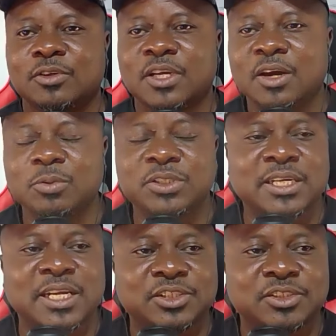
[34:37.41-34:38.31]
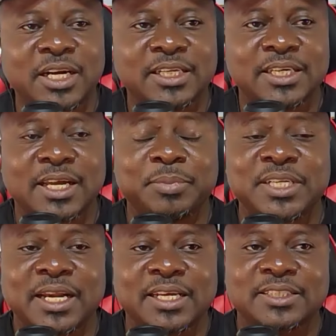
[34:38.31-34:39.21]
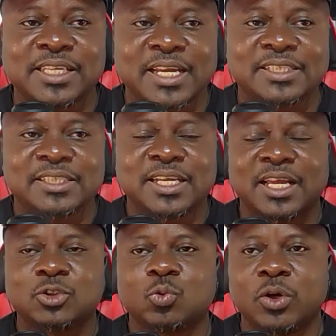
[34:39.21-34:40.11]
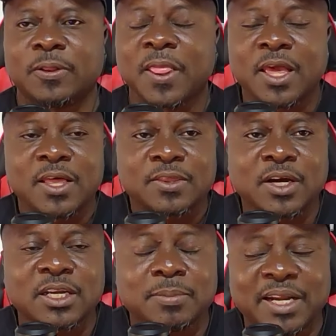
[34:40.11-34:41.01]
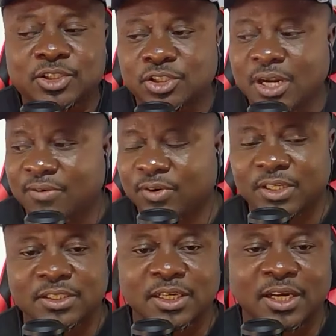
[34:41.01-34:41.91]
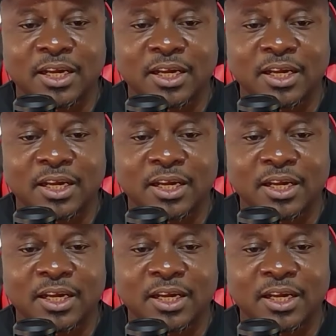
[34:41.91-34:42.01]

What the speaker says: I wish that Nigerian League can be that exciting as well. Talking about traveling,